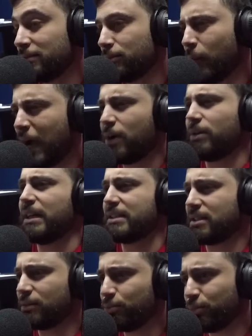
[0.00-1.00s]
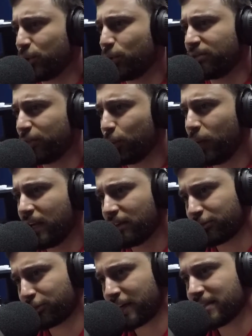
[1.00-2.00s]
Wow, that's a beautiful way
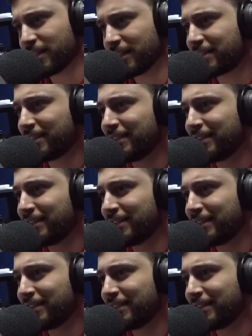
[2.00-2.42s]
to phrase it.